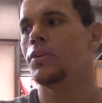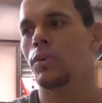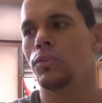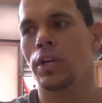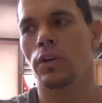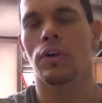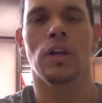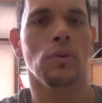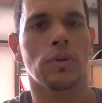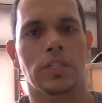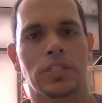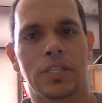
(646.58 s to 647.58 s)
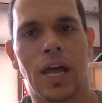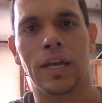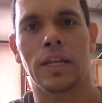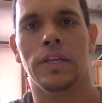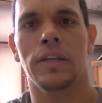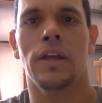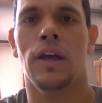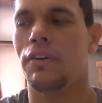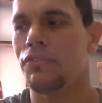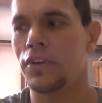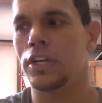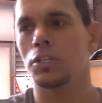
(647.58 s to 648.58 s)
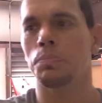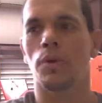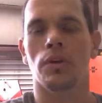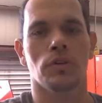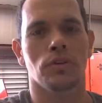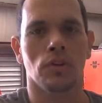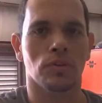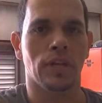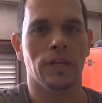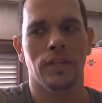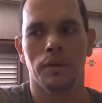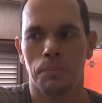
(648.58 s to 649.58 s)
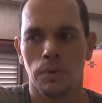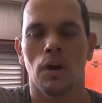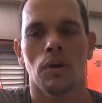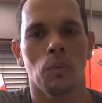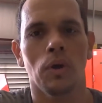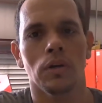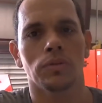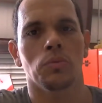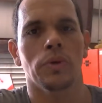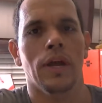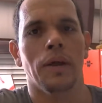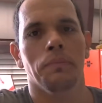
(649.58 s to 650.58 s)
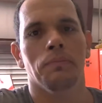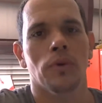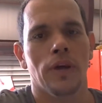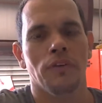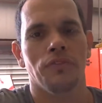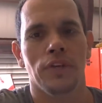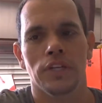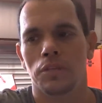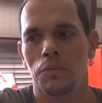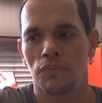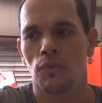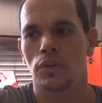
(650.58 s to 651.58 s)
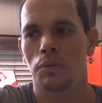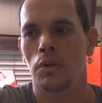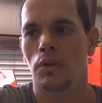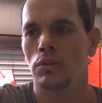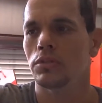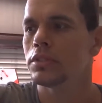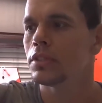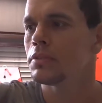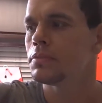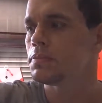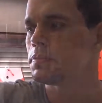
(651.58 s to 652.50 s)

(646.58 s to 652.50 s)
you know, they're gonna look exactly a finished product, just like the plug was when I finished it before the molds.